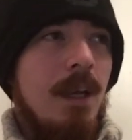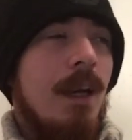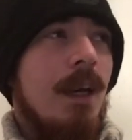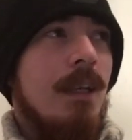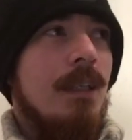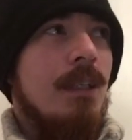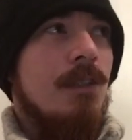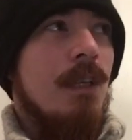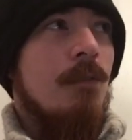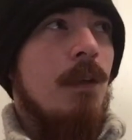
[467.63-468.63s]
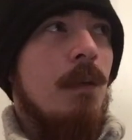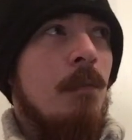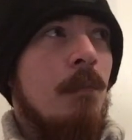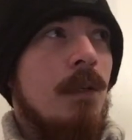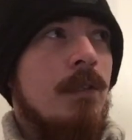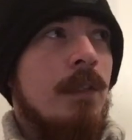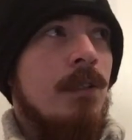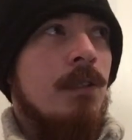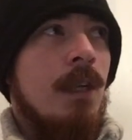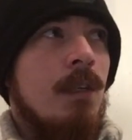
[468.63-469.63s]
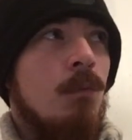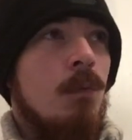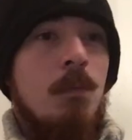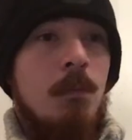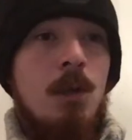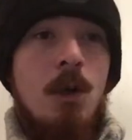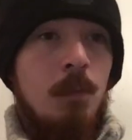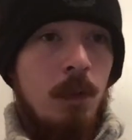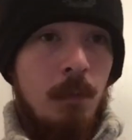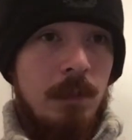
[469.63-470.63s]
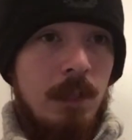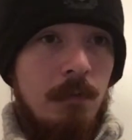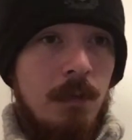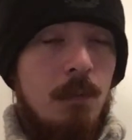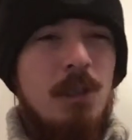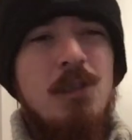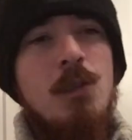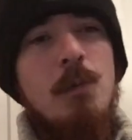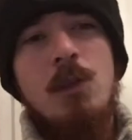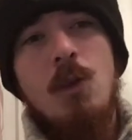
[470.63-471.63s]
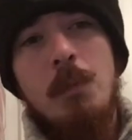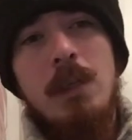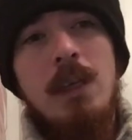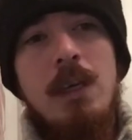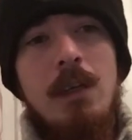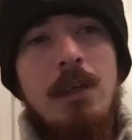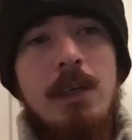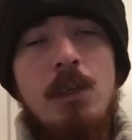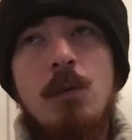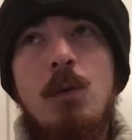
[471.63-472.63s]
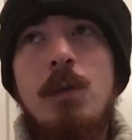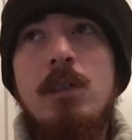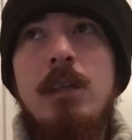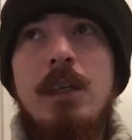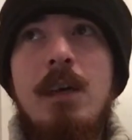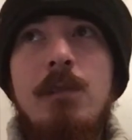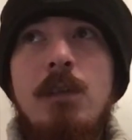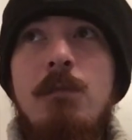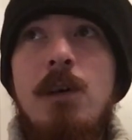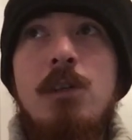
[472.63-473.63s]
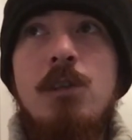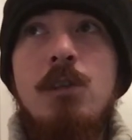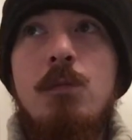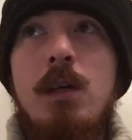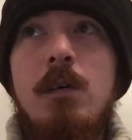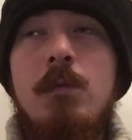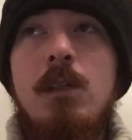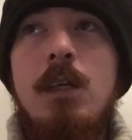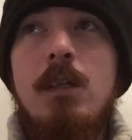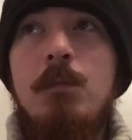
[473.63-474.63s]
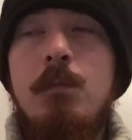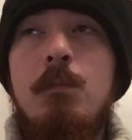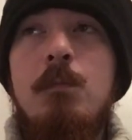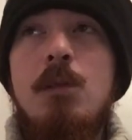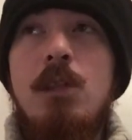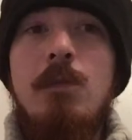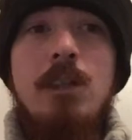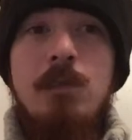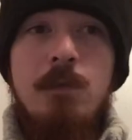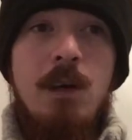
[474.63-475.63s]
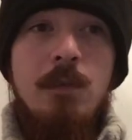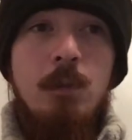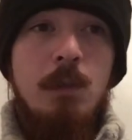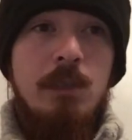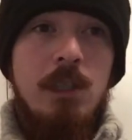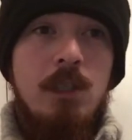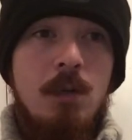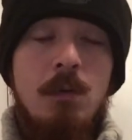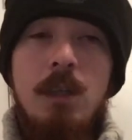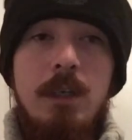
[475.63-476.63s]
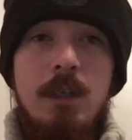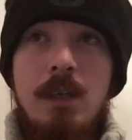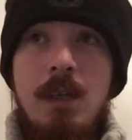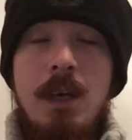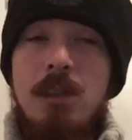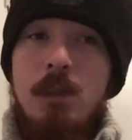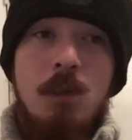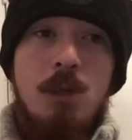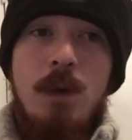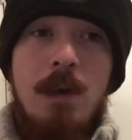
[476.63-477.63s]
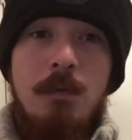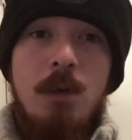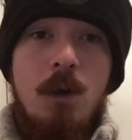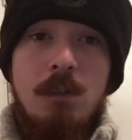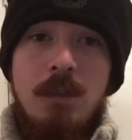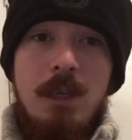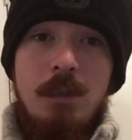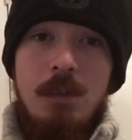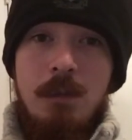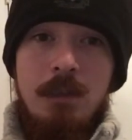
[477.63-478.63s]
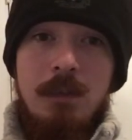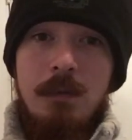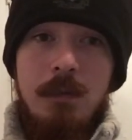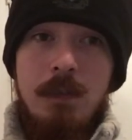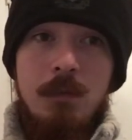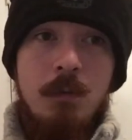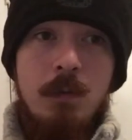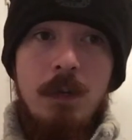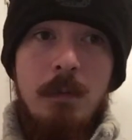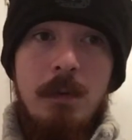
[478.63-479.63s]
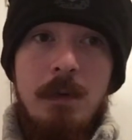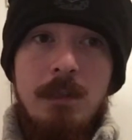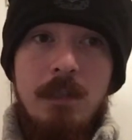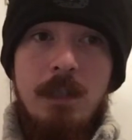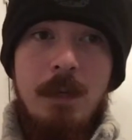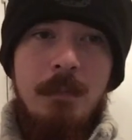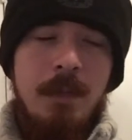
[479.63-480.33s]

And instead of him basically saying, well, God will always love you, which you would normally hear, like, you will always like have the confessions where like most of the vicars and fathers will always say to you, like, as long as you have God, then there's nothing to worry about, basically.